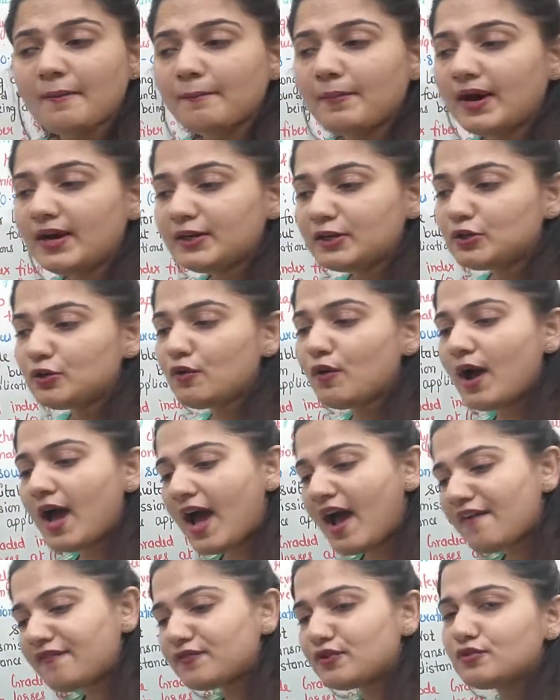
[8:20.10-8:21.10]
But you
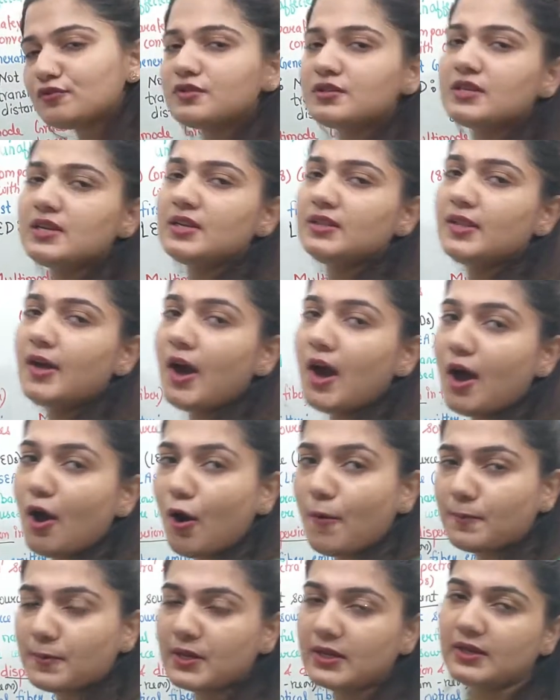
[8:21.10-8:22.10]
have to see the
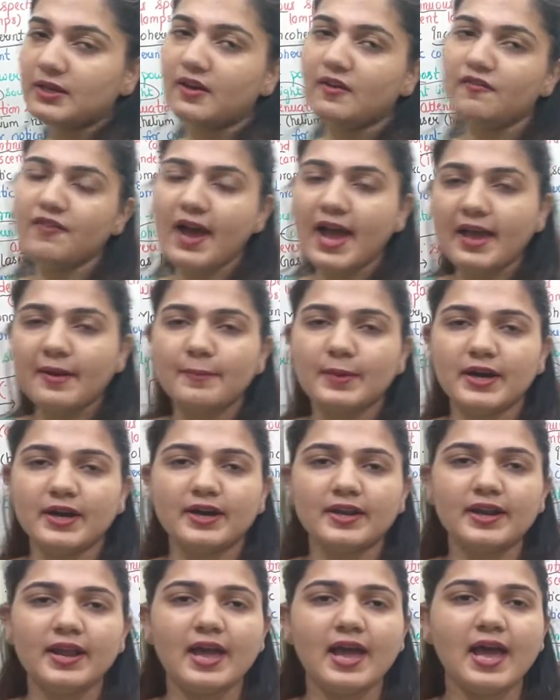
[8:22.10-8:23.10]
optical fiber,
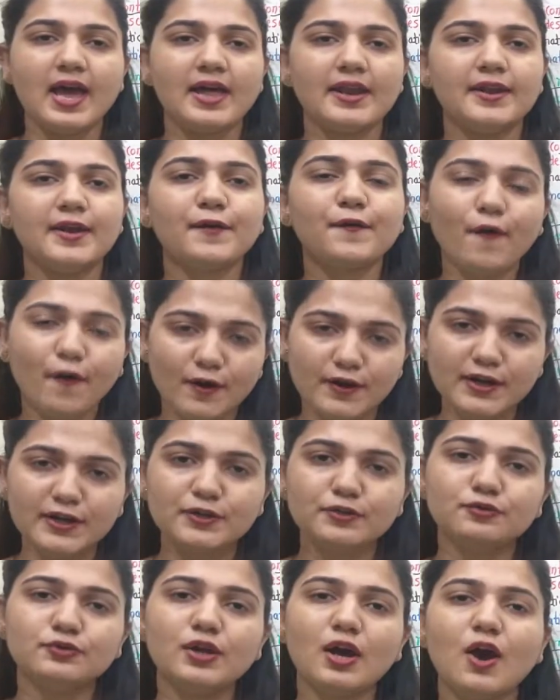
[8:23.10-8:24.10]
and according
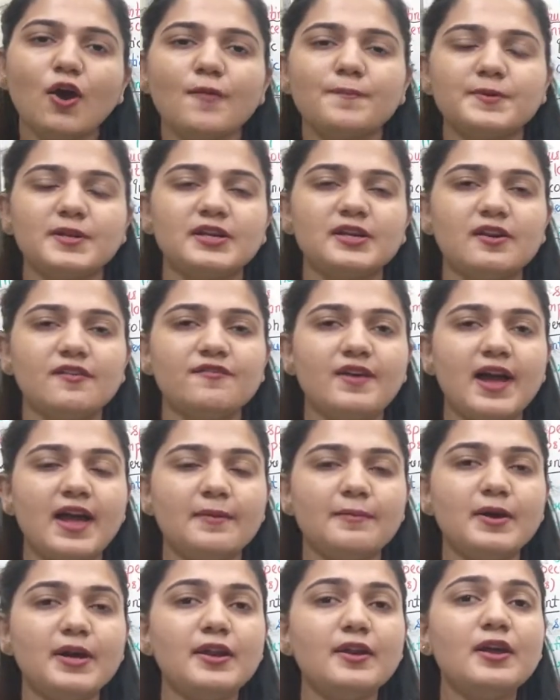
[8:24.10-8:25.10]
to the optical
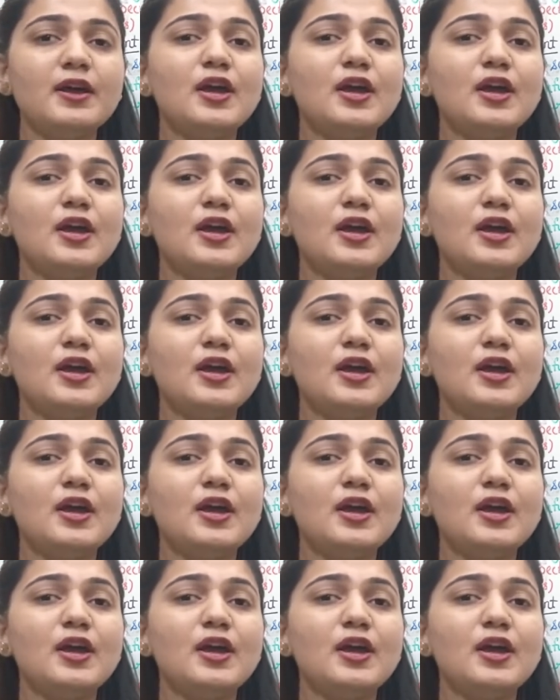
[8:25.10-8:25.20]
fiber,